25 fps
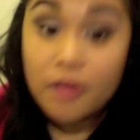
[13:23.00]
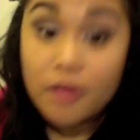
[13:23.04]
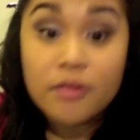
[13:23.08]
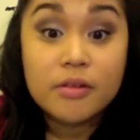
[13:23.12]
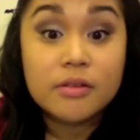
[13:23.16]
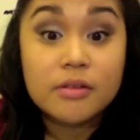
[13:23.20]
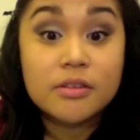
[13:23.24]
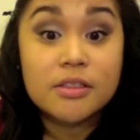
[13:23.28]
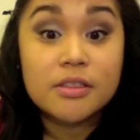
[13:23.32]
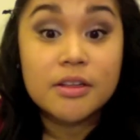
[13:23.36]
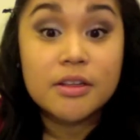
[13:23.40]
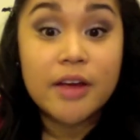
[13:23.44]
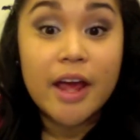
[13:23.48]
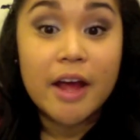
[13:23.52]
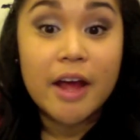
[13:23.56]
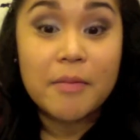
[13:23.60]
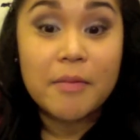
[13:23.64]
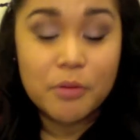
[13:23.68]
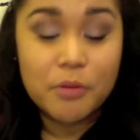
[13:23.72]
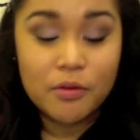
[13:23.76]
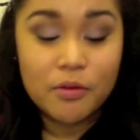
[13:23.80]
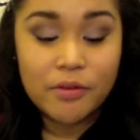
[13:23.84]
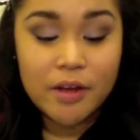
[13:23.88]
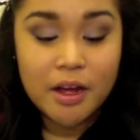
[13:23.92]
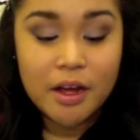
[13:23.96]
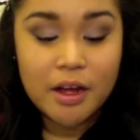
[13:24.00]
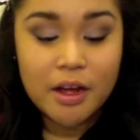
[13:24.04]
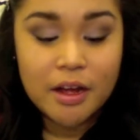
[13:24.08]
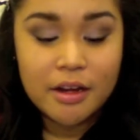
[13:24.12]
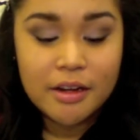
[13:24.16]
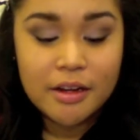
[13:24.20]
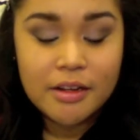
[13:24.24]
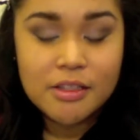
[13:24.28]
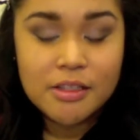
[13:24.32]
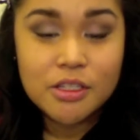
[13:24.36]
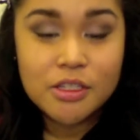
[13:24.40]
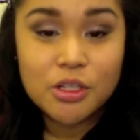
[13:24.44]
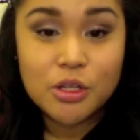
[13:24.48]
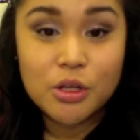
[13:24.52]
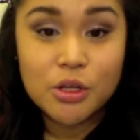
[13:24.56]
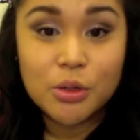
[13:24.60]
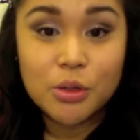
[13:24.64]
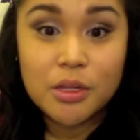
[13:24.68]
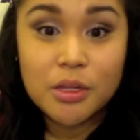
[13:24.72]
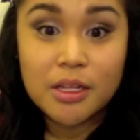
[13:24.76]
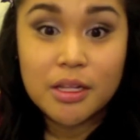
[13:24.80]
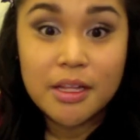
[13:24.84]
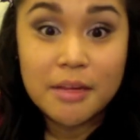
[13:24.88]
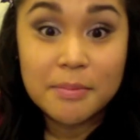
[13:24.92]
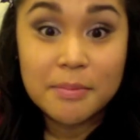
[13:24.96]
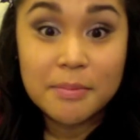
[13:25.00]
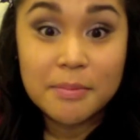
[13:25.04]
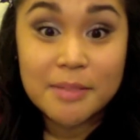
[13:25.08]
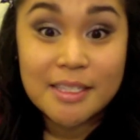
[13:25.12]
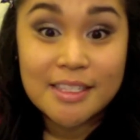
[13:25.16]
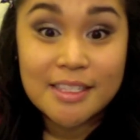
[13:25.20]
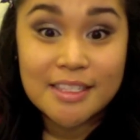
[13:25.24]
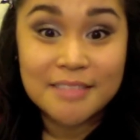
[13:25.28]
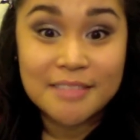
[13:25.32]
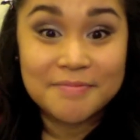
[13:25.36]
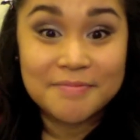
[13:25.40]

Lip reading: So yeah, moving on to the lips.